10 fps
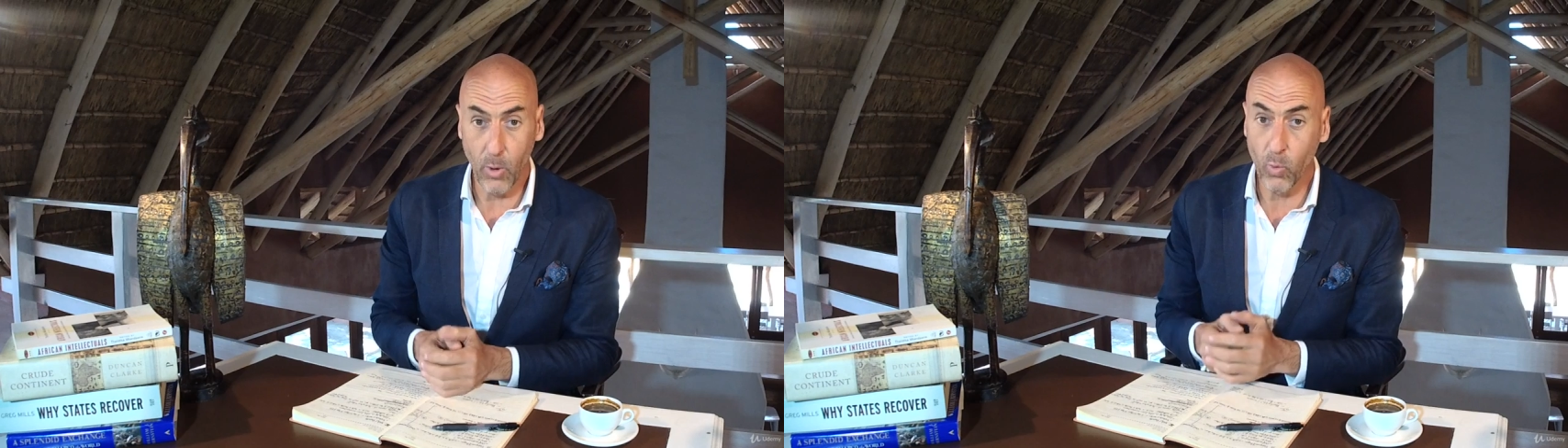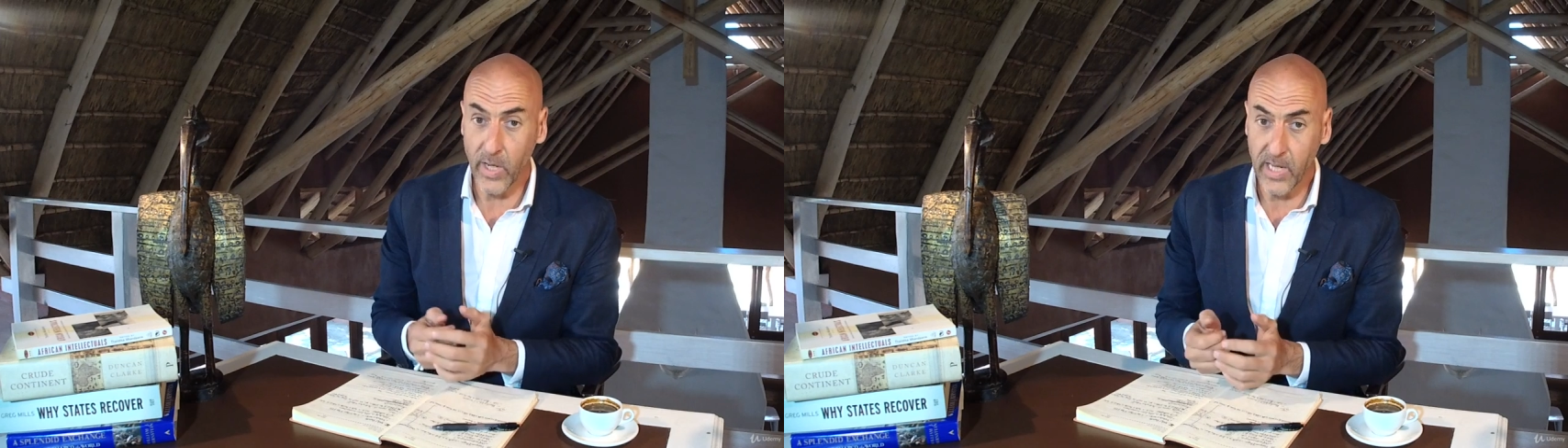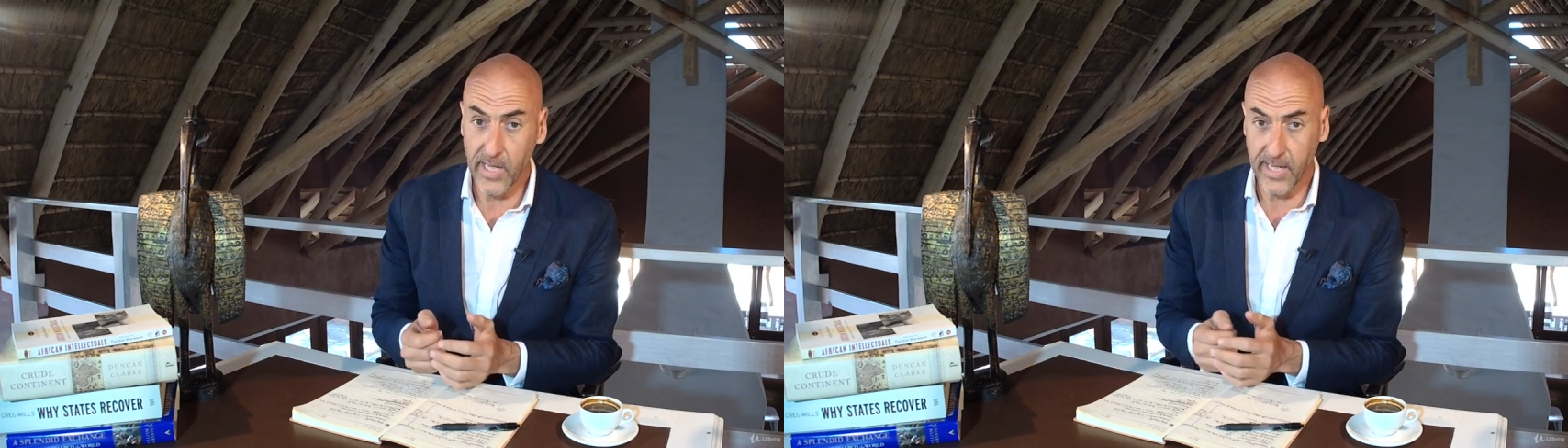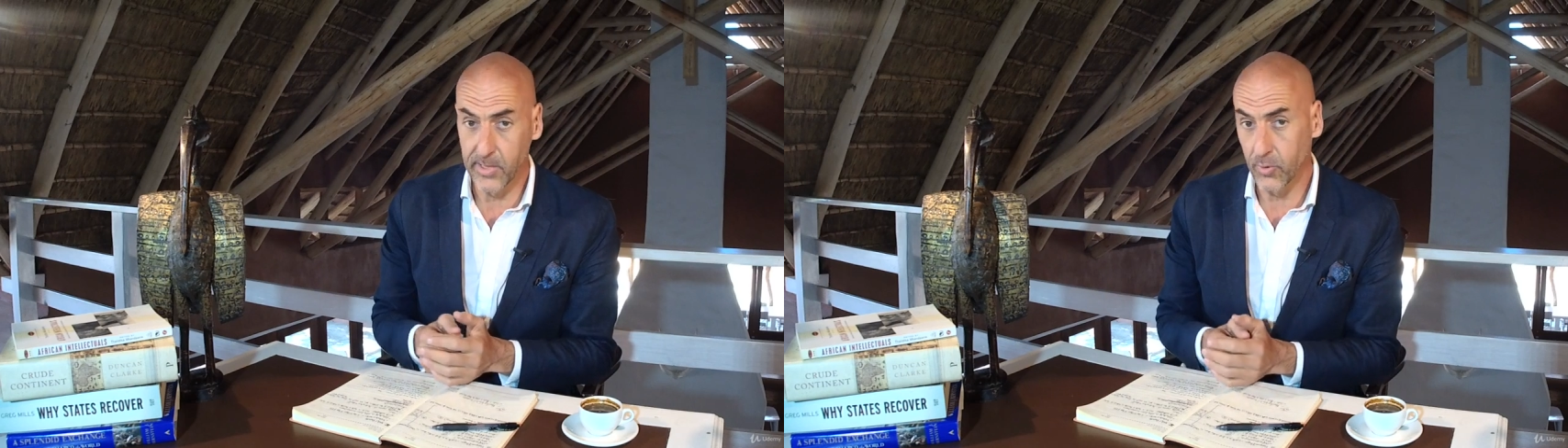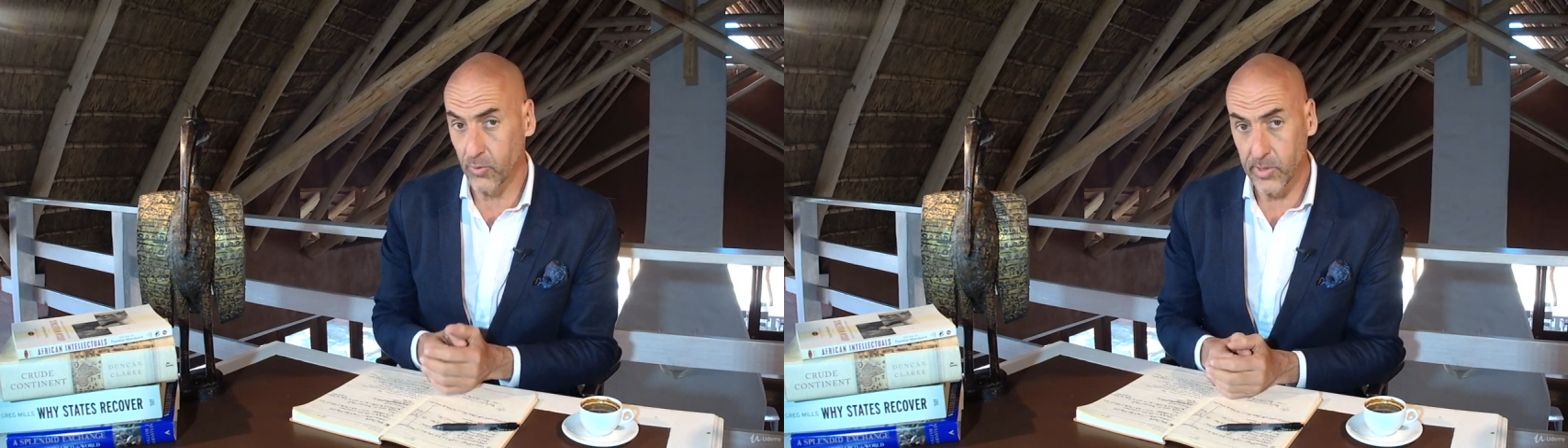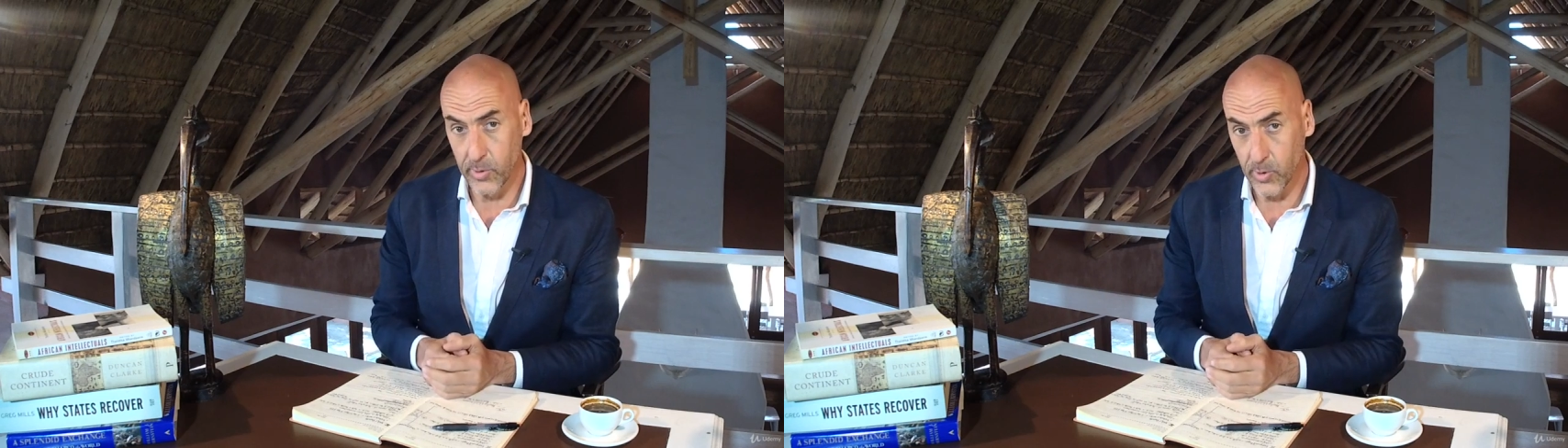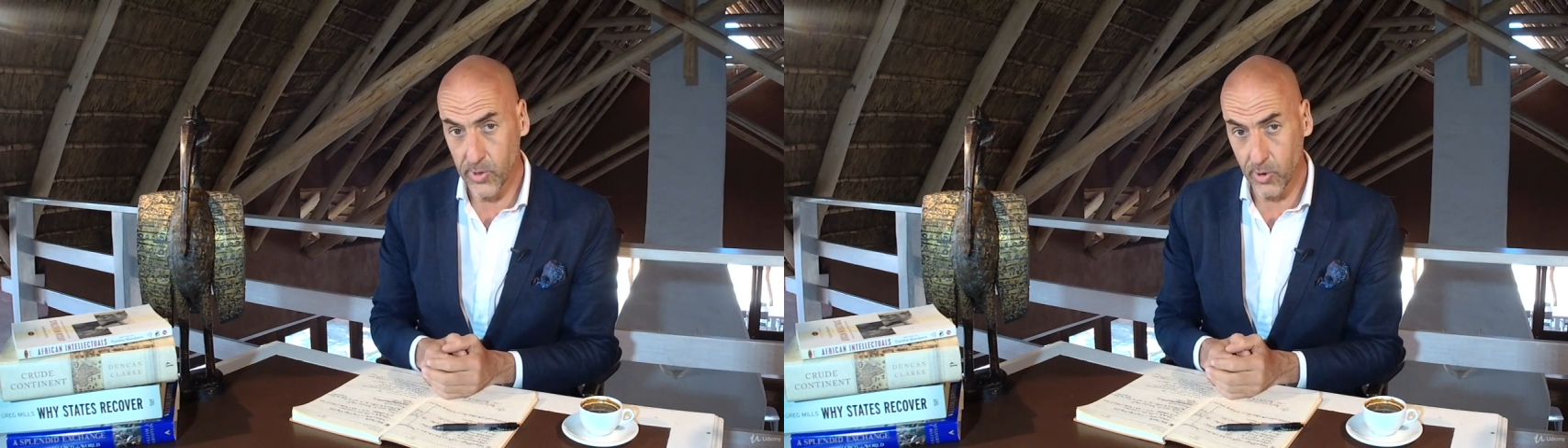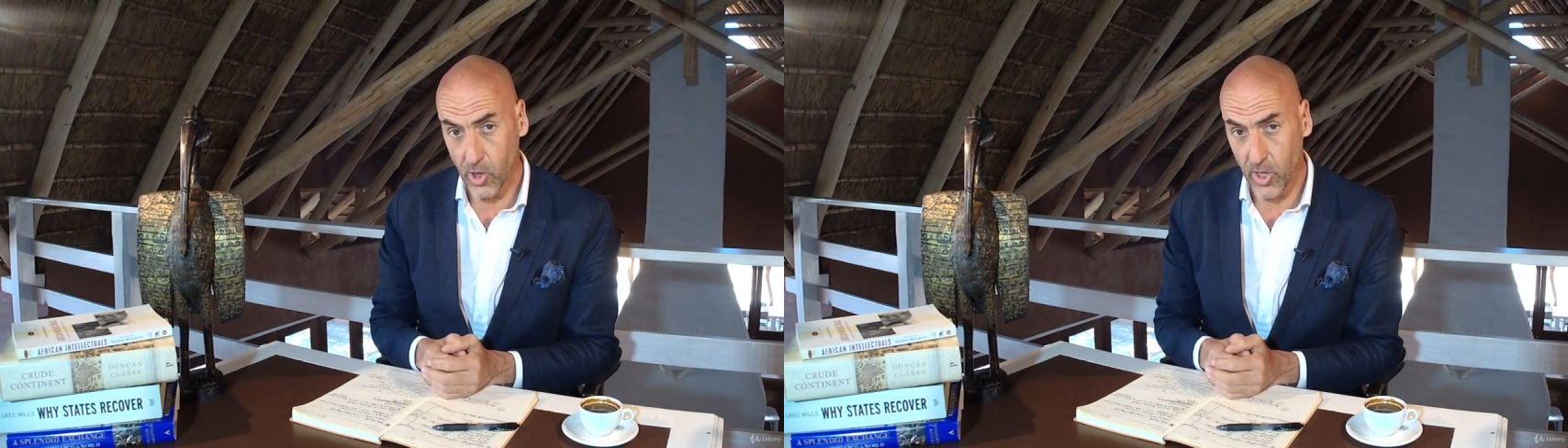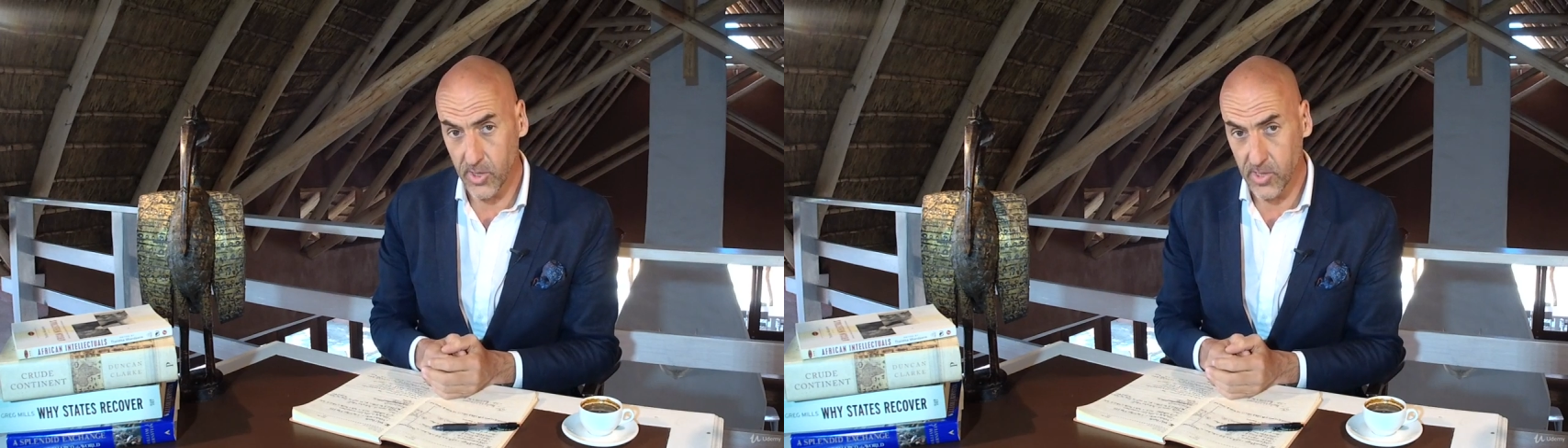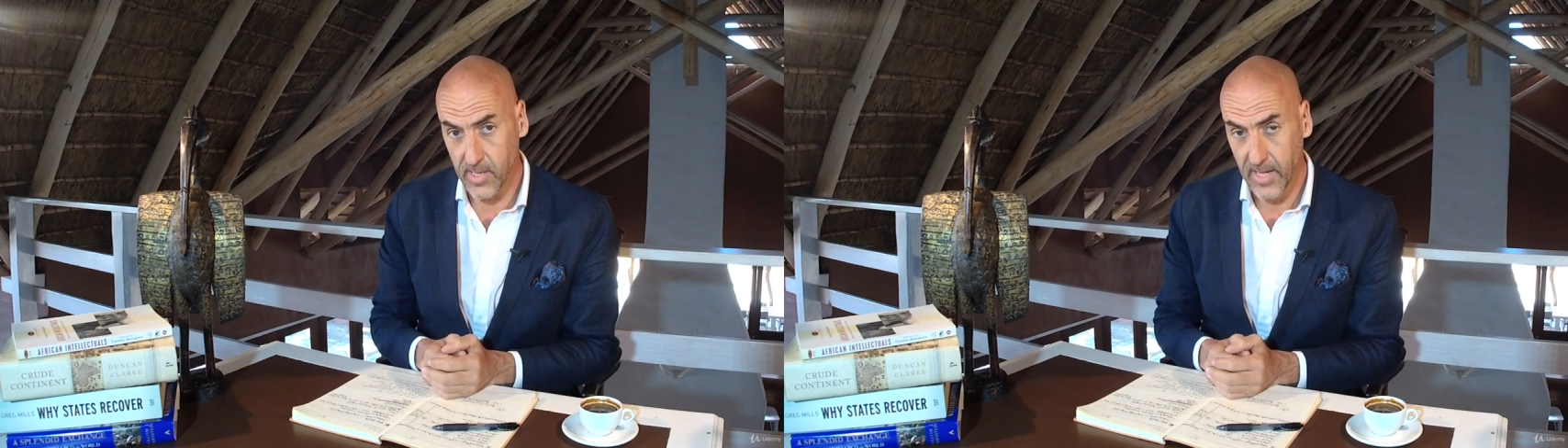quickly can you reduce your
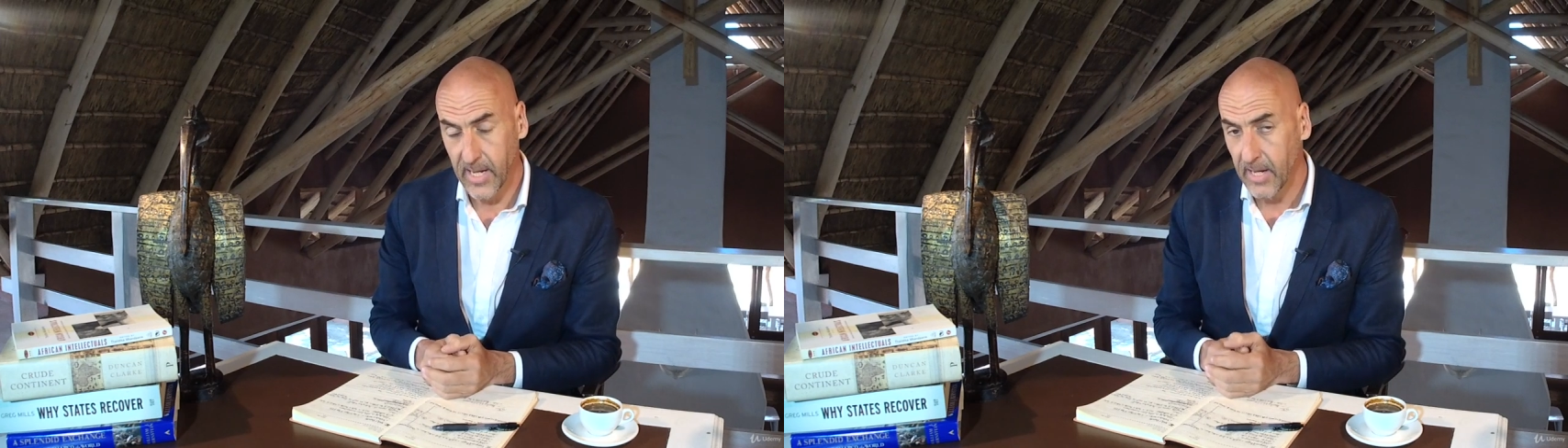cost?